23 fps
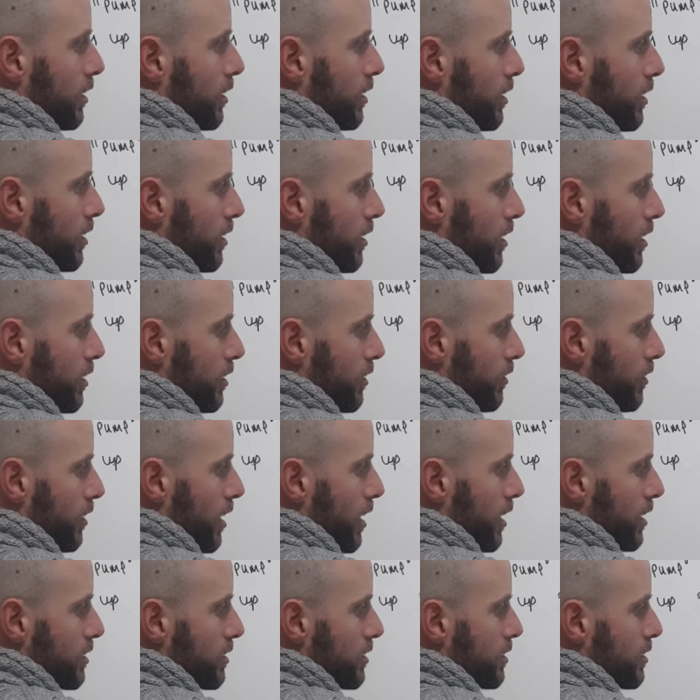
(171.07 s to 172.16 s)
And then you
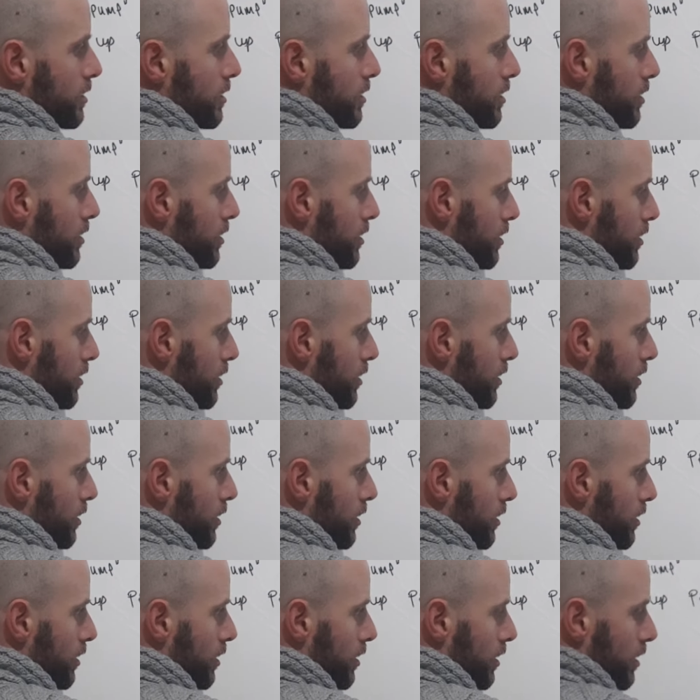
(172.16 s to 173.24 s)
rest.
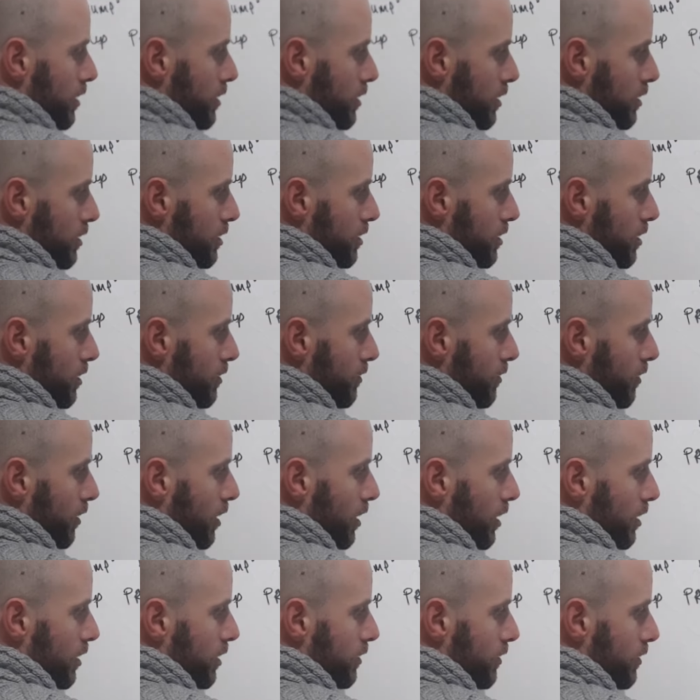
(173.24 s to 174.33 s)
And then you did
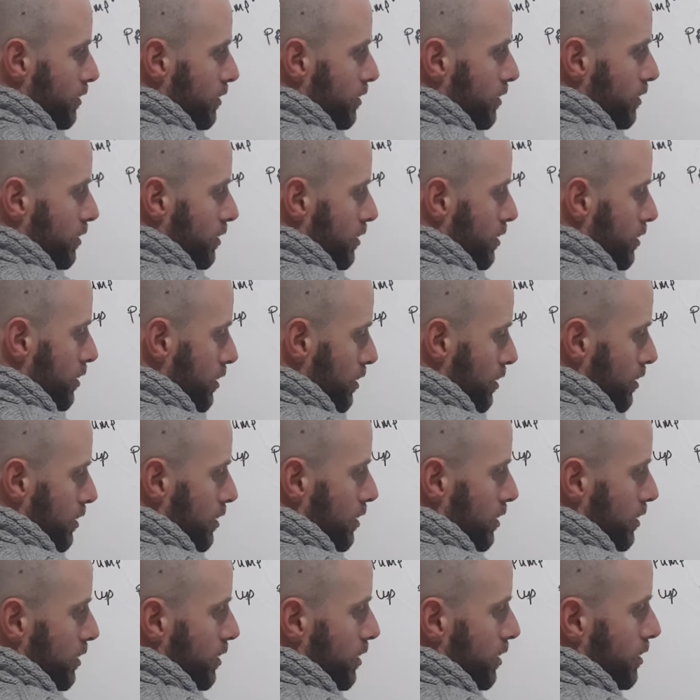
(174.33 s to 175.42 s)
5.
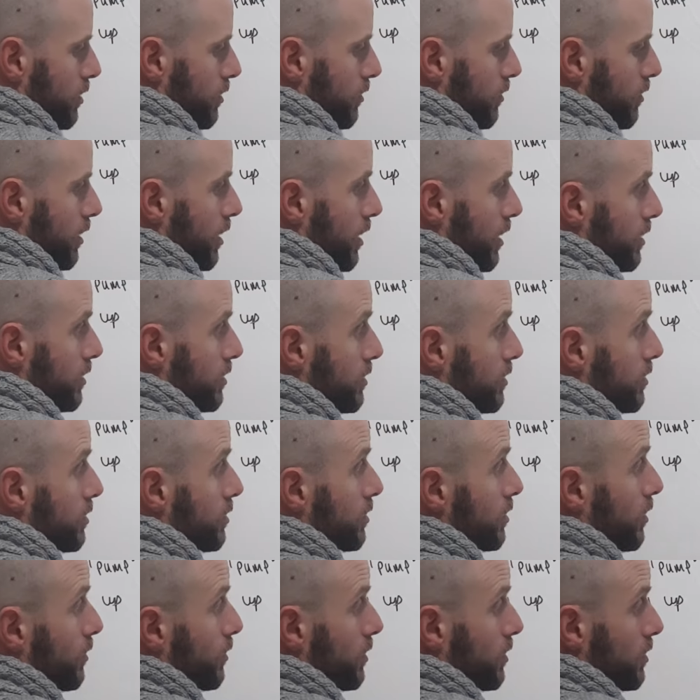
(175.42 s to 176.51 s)
And then you rest.
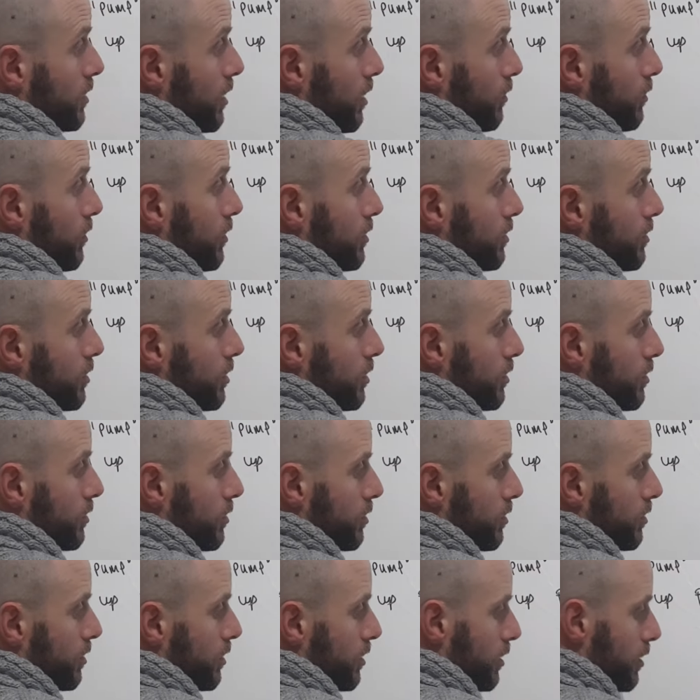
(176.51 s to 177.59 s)
Somebody's at 1, 2,
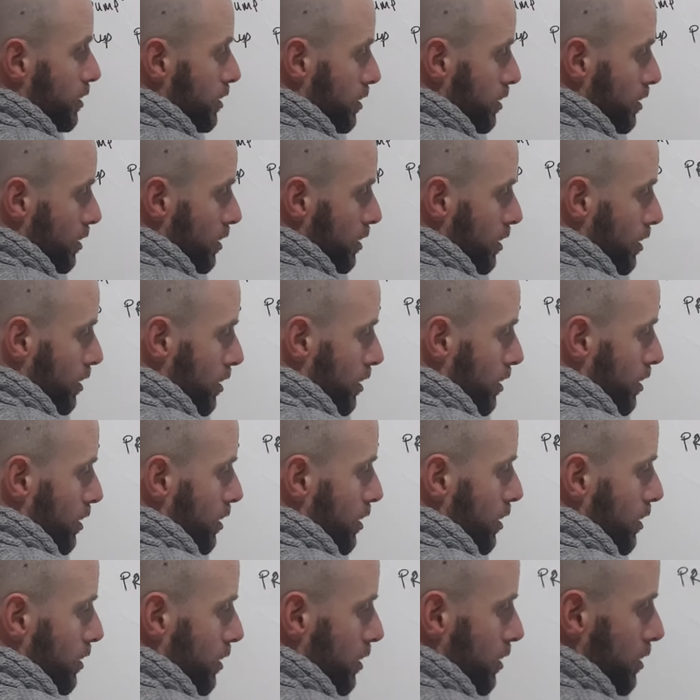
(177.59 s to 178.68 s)
3.
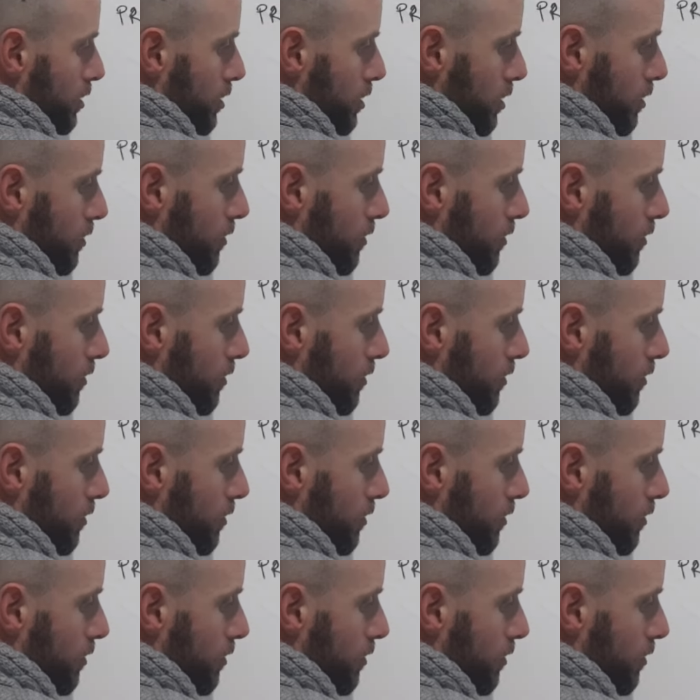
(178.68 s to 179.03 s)
And then you did